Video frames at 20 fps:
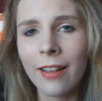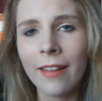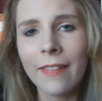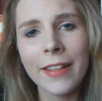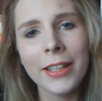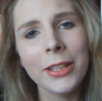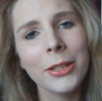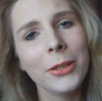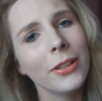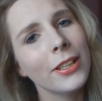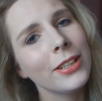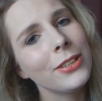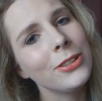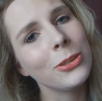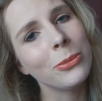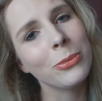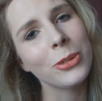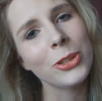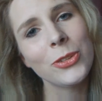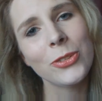Thank you guys
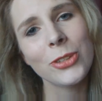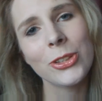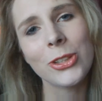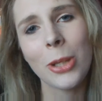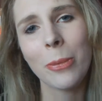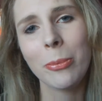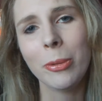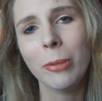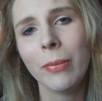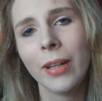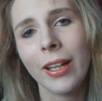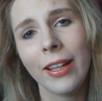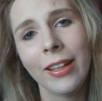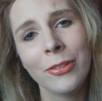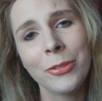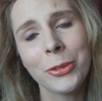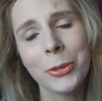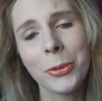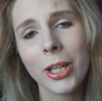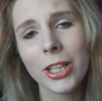so much for stopping by
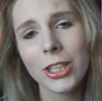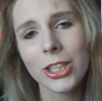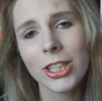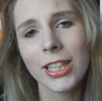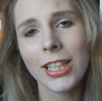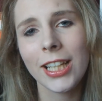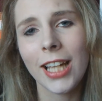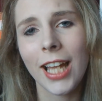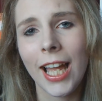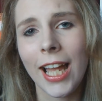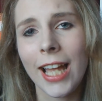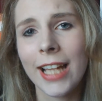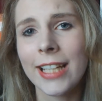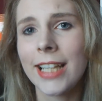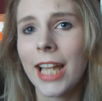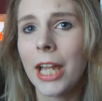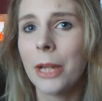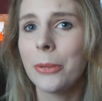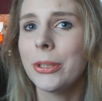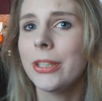and for watching,
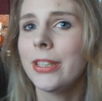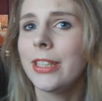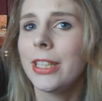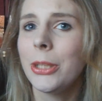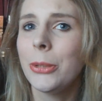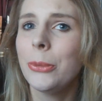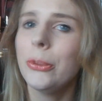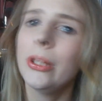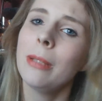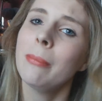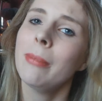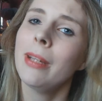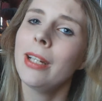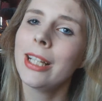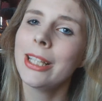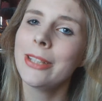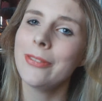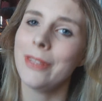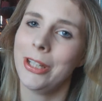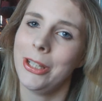and I will see you in my
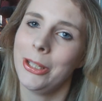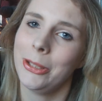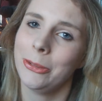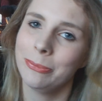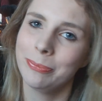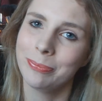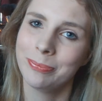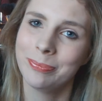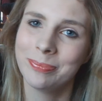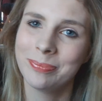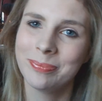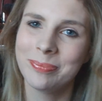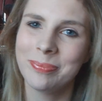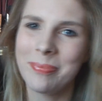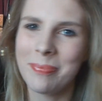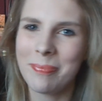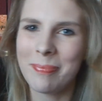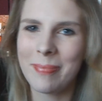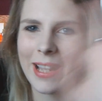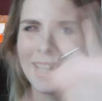next video.
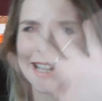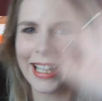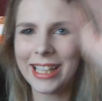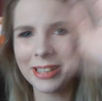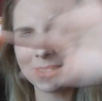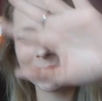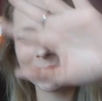Bye!